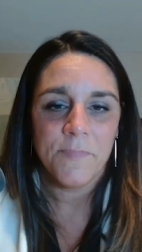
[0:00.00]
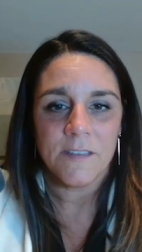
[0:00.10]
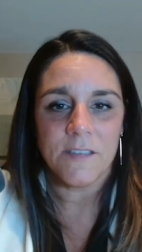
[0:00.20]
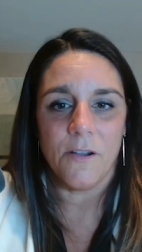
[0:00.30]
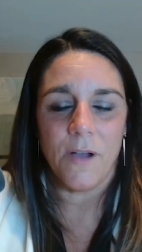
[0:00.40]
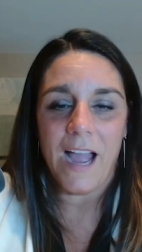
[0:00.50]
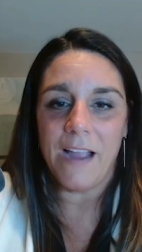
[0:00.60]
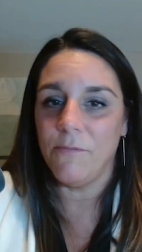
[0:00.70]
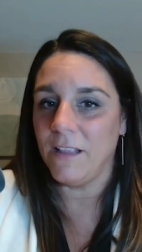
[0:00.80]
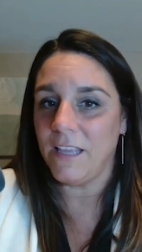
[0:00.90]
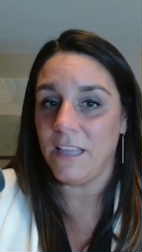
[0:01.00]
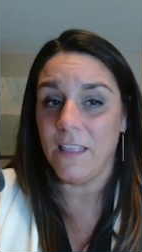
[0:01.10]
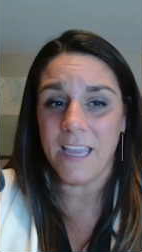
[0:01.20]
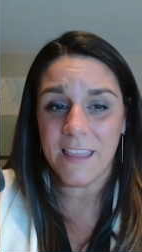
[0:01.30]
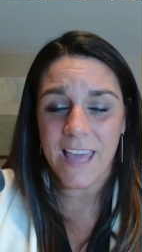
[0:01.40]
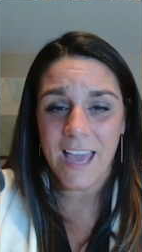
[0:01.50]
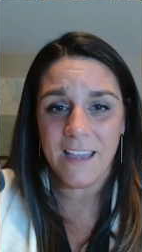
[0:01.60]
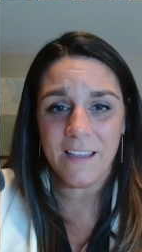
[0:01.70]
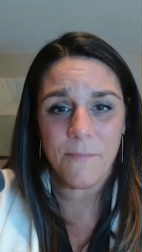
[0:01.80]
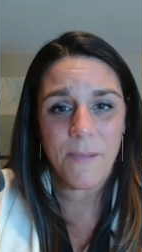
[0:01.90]
So yeah. I really like
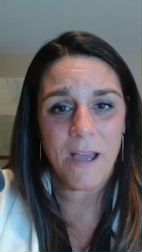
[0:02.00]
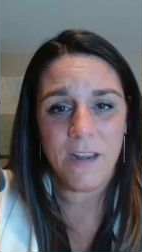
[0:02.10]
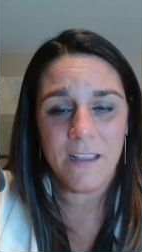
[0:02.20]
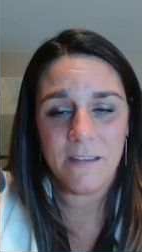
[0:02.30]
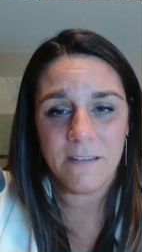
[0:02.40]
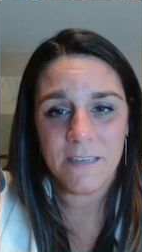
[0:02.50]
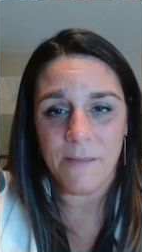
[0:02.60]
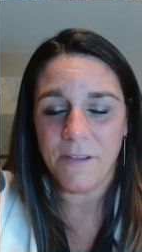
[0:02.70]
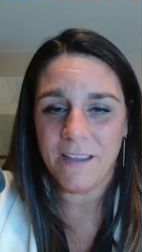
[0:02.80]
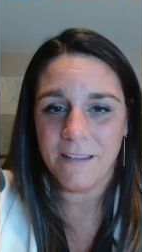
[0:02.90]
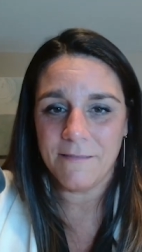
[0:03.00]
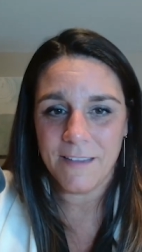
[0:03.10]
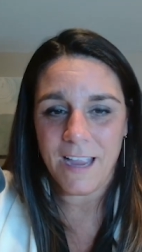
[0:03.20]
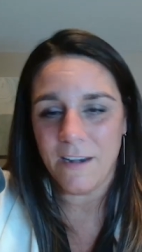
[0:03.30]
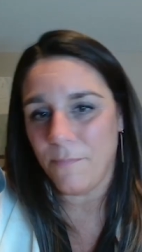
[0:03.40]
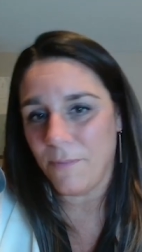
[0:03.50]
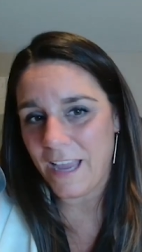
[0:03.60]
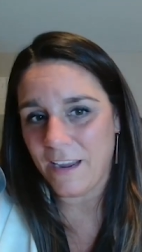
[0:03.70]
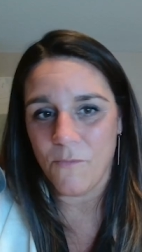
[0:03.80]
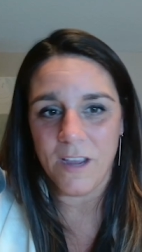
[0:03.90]
that about it. Agreed. I'm Agreed. kind of
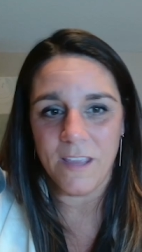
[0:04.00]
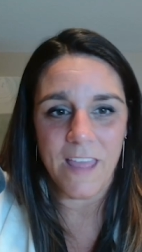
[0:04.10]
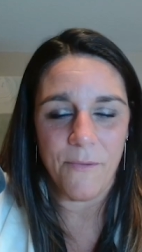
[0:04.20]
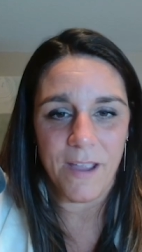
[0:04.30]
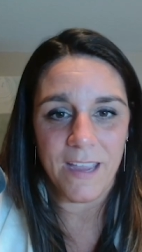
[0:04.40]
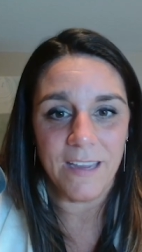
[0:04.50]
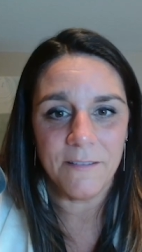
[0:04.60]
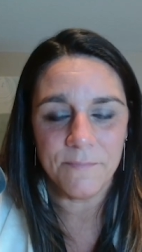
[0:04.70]
black and white that way.